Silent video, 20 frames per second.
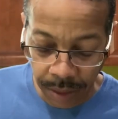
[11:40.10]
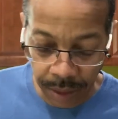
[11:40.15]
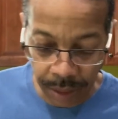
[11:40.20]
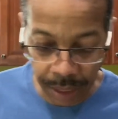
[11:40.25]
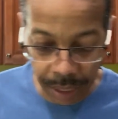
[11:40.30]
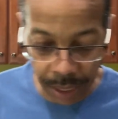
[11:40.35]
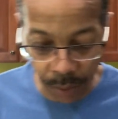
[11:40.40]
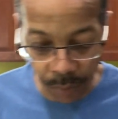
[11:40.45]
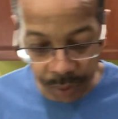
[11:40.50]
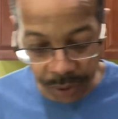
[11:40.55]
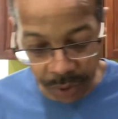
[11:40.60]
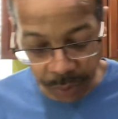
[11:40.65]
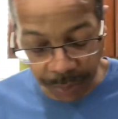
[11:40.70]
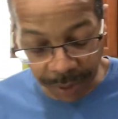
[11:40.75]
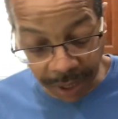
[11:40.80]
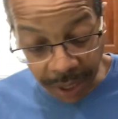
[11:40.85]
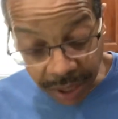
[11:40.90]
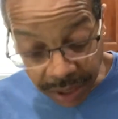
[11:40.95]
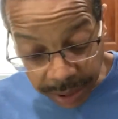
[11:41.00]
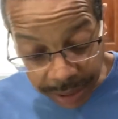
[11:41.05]
And
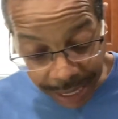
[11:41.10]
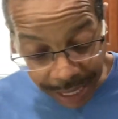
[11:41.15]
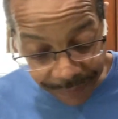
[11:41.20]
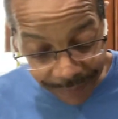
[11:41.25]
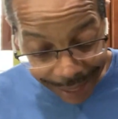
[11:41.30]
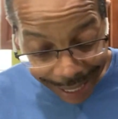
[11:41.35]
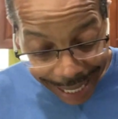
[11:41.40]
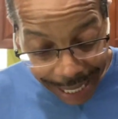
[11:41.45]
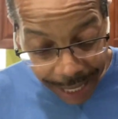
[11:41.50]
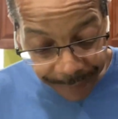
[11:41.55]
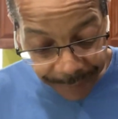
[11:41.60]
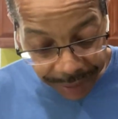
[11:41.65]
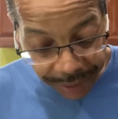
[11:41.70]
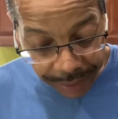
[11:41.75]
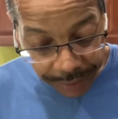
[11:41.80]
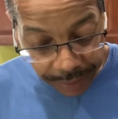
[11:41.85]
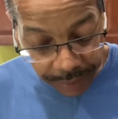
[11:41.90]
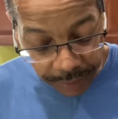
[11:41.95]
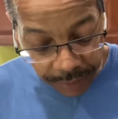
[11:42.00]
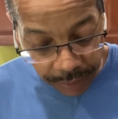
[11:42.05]
because life
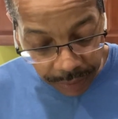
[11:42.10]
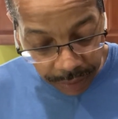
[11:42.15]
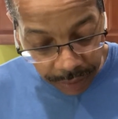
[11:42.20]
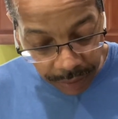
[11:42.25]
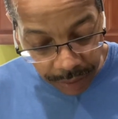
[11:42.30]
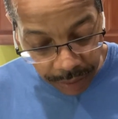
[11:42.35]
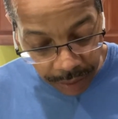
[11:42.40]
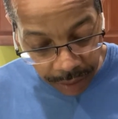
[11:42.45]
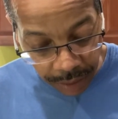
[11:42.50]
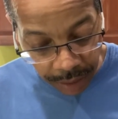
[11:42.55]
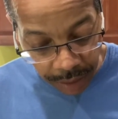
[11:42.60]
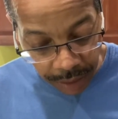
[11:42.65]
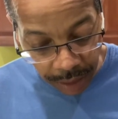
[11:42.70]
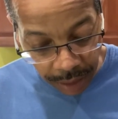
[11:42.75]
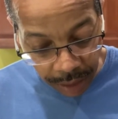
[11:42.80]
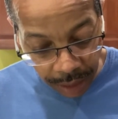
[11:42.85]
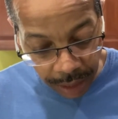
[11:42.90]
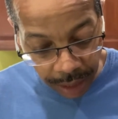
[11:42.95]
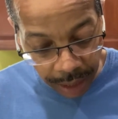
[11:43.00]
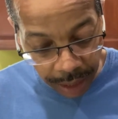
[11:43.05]
happened,
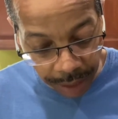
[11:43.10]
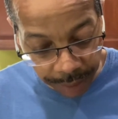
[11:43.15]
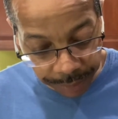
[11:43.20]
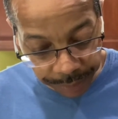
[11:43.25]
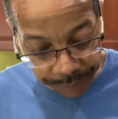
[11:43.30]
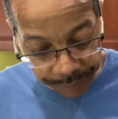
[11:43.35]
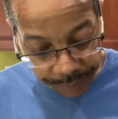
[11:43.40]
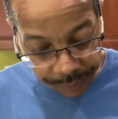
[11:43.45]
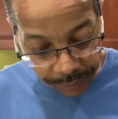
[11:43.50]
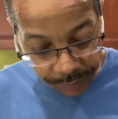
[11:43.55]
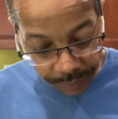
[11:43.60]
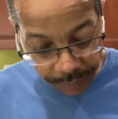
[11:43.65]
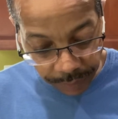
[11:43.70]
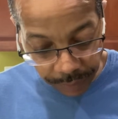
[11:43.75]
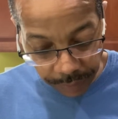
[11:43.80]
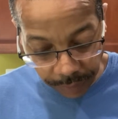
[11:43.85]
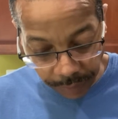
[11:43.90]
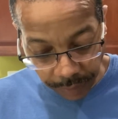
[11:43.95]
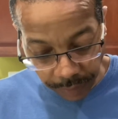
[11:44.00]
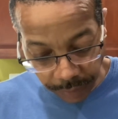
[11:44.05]
um,
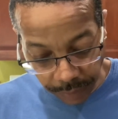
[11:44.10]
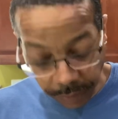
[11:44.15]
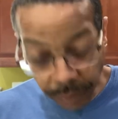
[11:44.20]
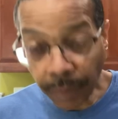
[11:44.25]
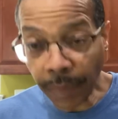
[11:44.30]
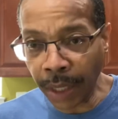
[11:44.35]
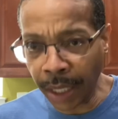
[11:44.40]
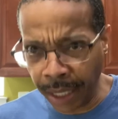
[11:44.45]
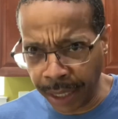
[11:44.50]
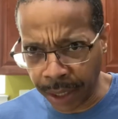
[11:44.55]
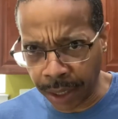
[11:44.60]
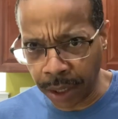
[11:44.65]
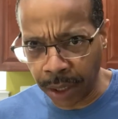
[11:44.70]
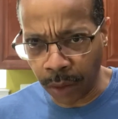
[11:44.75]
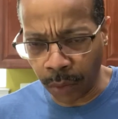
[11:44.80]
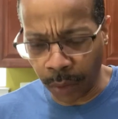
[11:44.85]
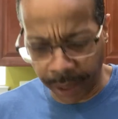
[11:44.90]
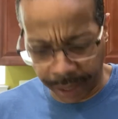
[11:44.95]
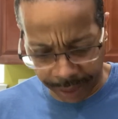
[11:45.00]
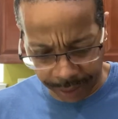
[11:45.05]
in a good
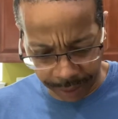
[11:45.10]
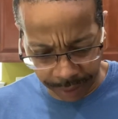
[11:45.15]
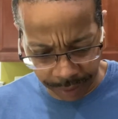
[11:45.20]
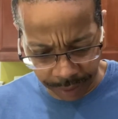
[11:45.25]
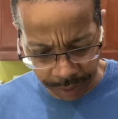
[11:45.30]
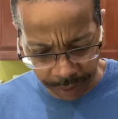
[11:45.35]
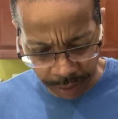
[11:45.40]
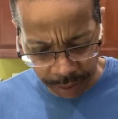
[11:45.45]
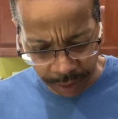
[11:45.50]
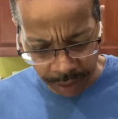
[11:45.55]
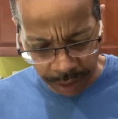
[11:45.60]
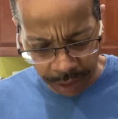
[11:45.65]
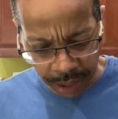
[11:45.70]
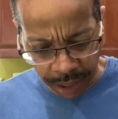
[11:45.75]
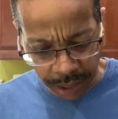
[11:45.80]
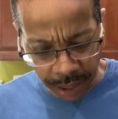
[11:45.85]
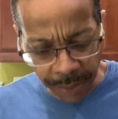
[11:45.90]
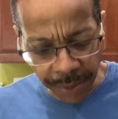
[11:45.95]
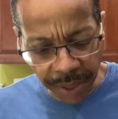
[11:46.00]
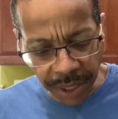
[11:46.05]
way.
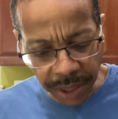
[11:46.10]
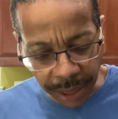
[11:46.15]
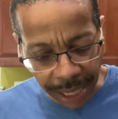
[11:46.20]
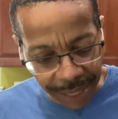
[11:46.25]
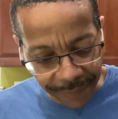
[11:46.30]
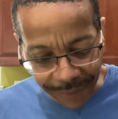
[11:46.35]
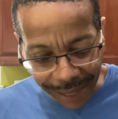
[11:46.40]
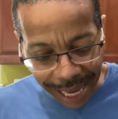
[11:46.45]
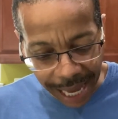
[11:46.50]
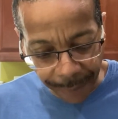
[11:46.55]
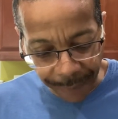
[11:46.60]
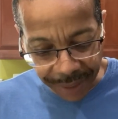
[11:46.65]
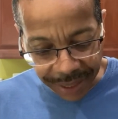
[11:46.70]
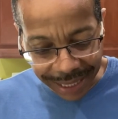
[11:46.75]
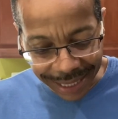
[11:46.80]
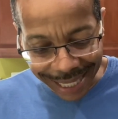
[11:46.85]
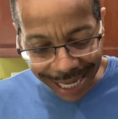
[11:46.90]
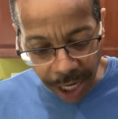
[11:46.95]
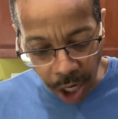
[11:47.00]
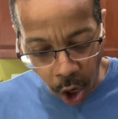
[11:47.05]
Just because life happens,
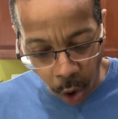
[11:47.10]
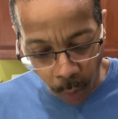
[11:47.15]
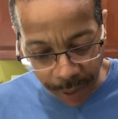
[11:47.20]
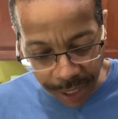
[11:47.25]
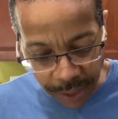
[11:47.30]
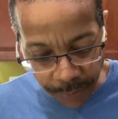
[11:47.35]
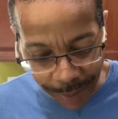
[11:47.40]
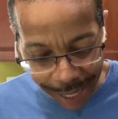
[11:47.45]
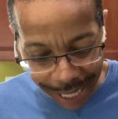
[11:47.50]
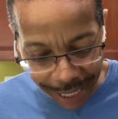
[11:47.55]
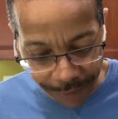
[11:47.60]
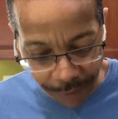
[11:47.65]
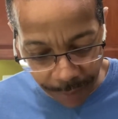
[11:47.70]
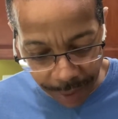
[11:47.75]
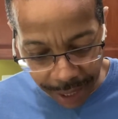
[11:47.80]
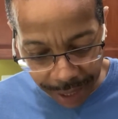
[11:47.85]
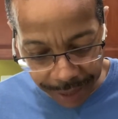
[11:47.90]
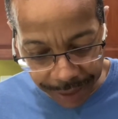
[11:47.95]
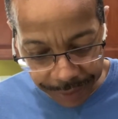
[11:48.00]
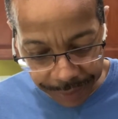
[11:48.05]
it's not always bad,
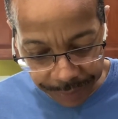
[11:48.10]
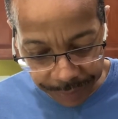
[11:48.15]
everybody.